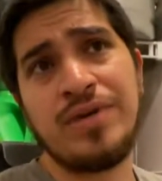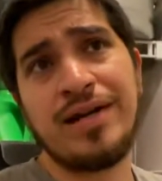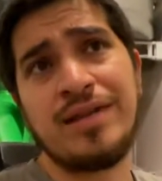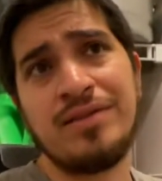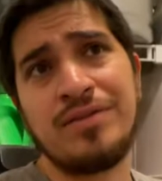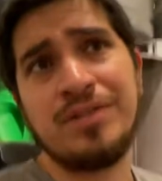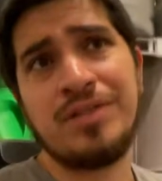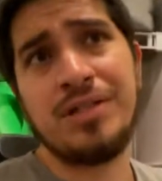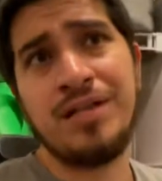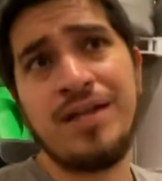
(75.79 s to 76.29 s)
I
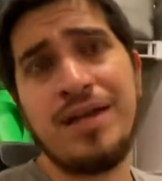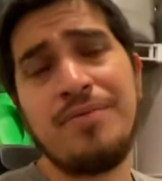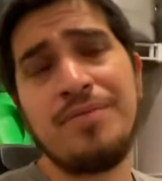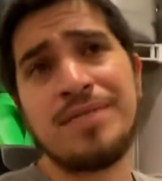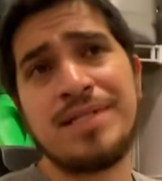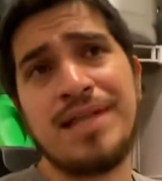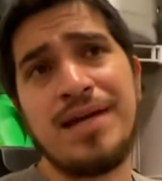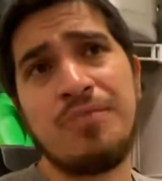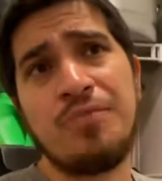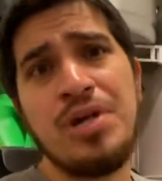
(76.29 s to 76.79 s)
learned today
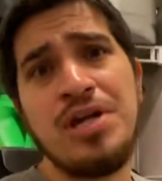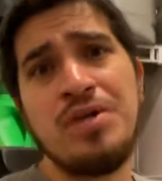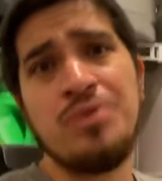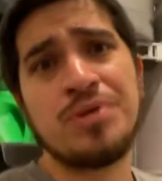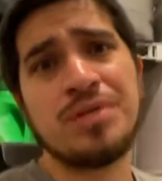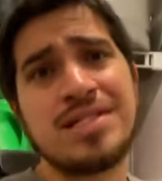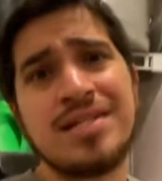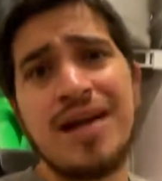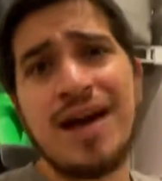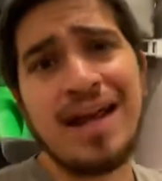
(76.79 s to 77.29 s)
was that weed
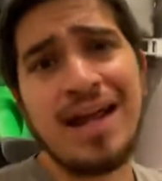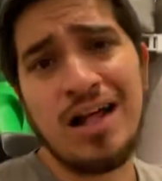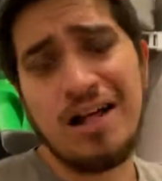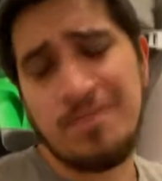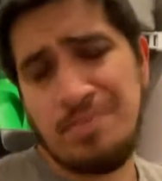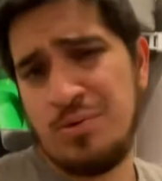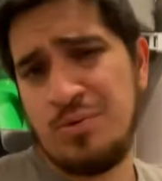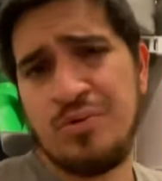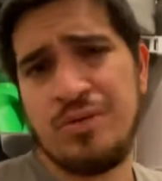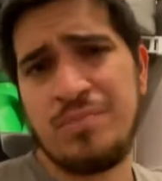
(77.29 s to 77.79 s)
was not
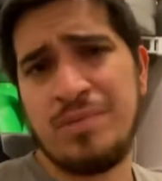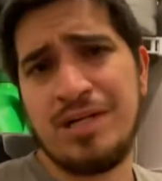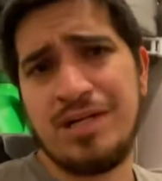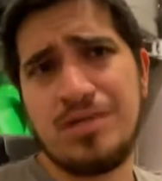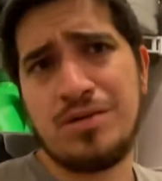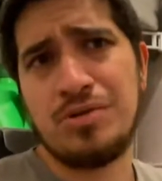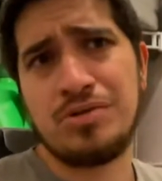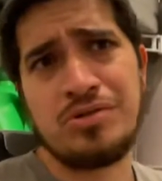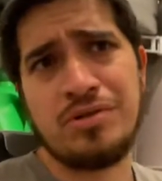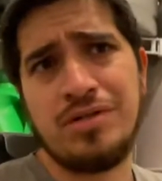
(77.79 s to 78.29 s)
helping with my
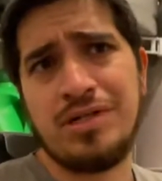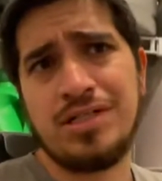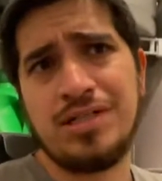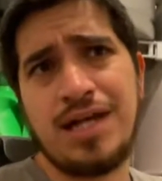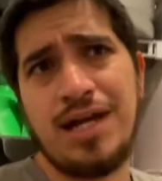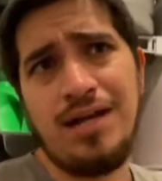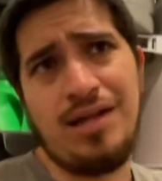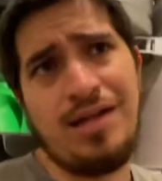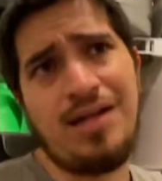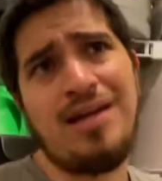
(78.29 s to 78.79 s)
social anxiety.